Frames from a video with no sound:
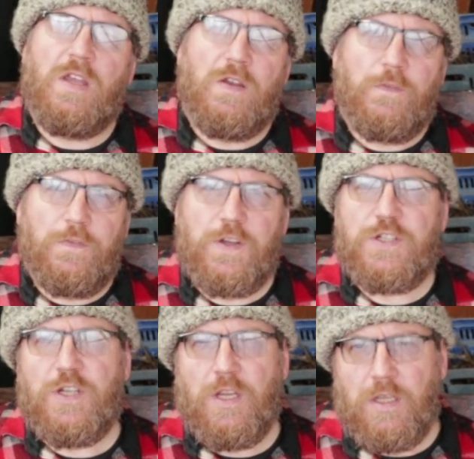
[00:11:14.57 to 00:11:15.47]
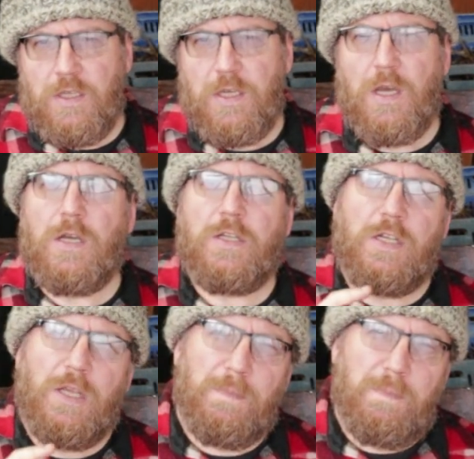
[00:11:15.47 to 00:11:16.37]
fishing,
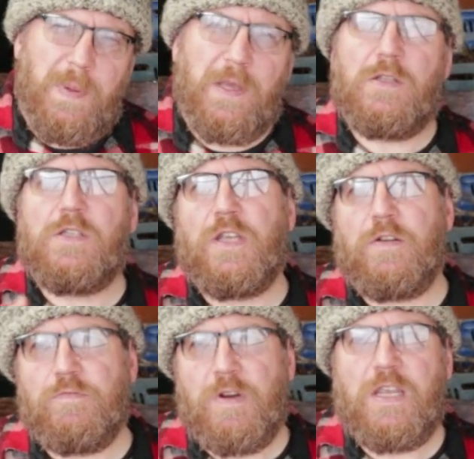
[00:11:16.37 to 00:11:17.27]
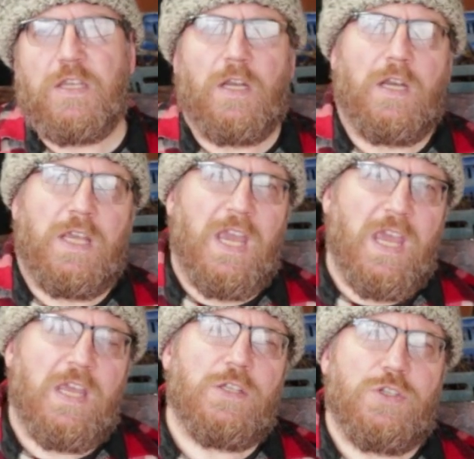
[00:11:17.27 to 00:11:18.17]
gardening, building regularly, your
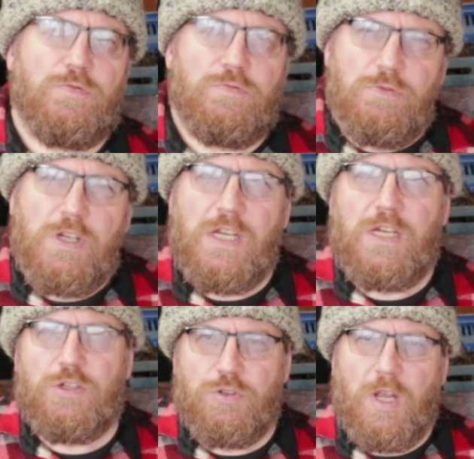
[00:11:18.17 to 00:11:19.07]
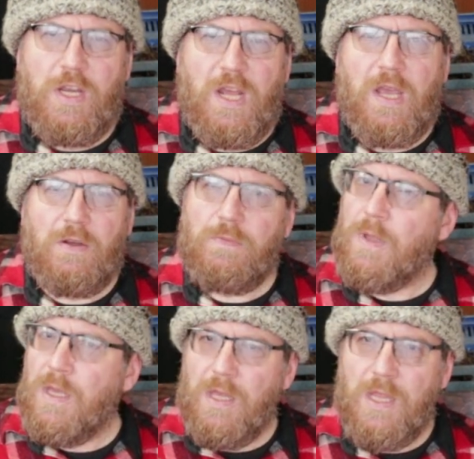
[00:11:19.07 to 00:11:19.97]
hands are really dried out,
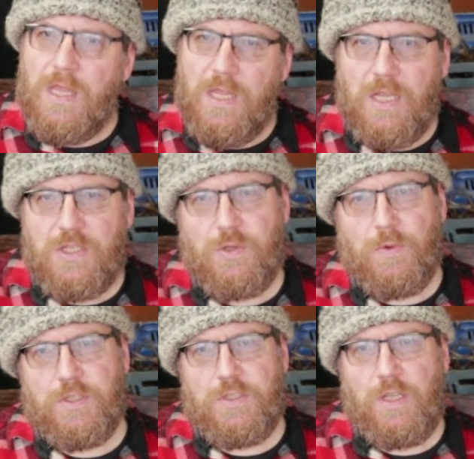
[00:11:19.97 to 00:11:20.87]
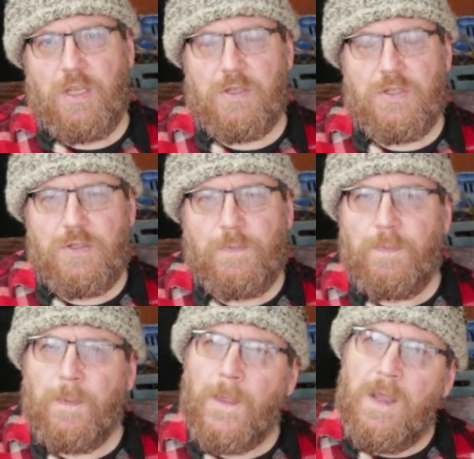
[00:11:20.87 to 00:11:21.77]
that's the one to use.
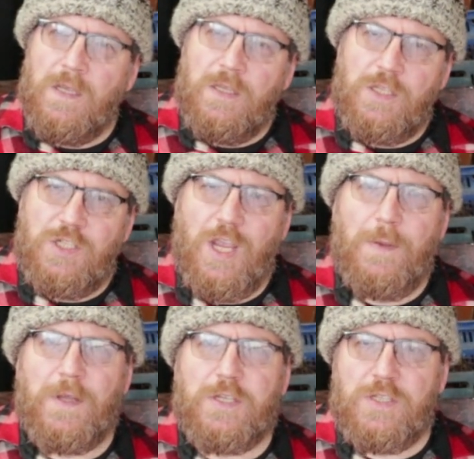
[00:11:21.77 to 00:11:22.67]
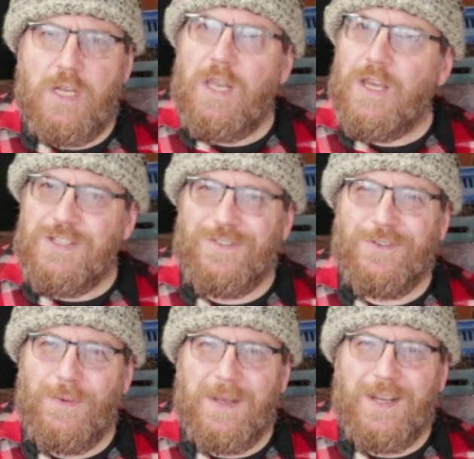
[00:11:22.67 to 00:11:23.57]
The shea butter is a lighter
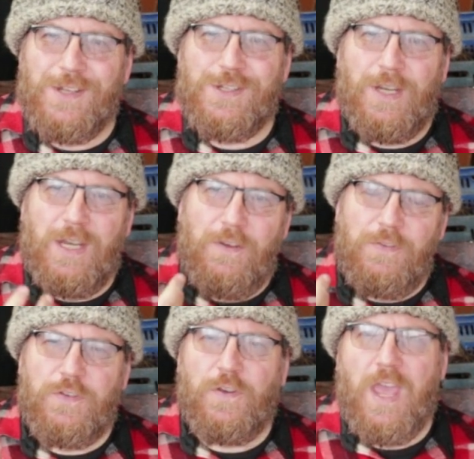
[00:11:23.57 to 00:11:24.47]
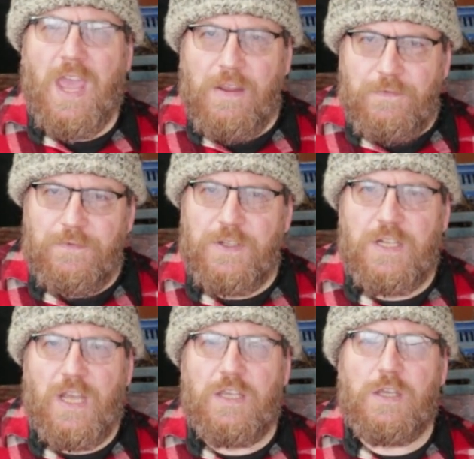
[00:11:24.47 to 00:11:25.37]
formulation, and if it's for
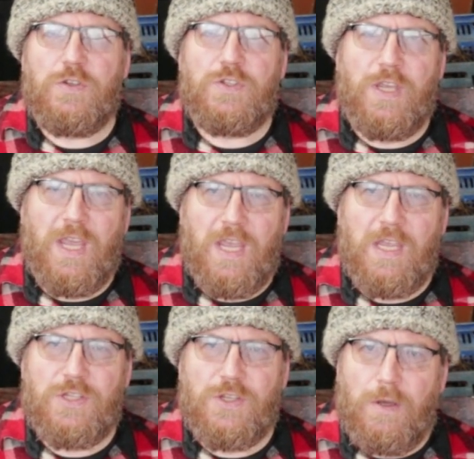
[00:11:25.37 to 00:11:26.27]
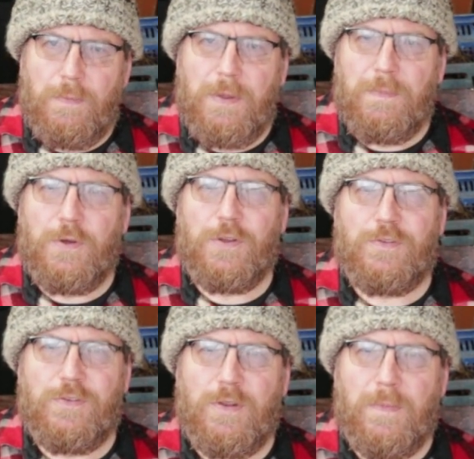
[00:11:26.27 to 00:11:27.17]
everyday use and your hands aren't being put
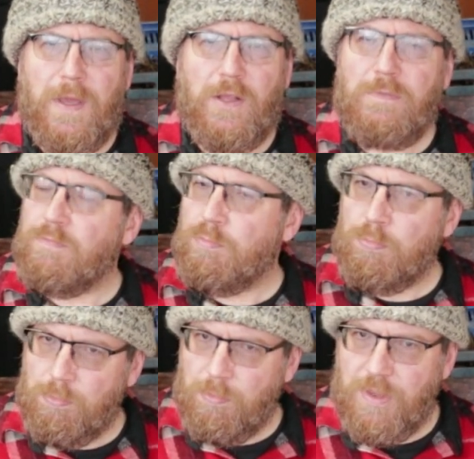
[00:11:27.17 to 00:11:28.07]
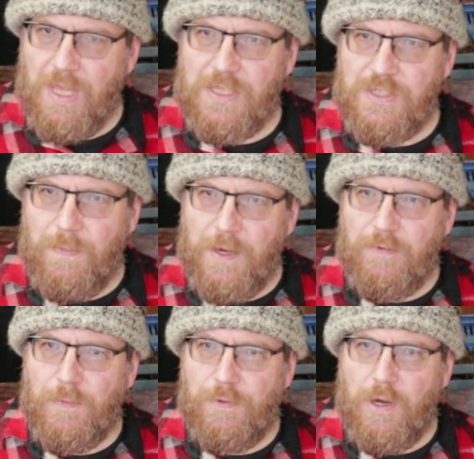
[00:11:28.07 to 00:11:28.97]
through the mill, that's a
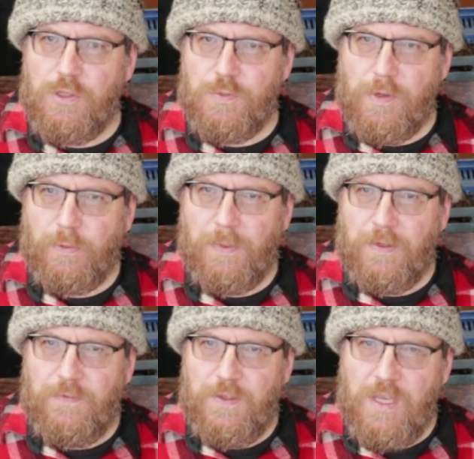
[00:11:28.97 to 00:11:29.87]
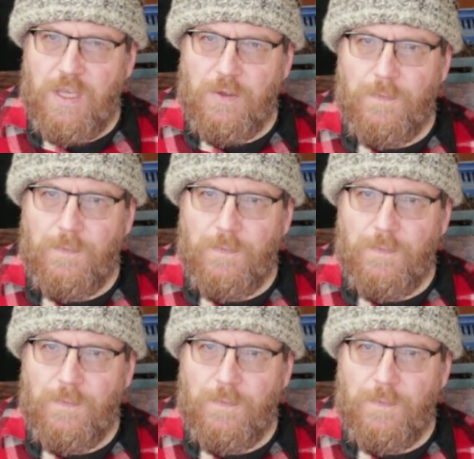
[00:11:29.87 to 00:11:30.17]
better approach probably for you.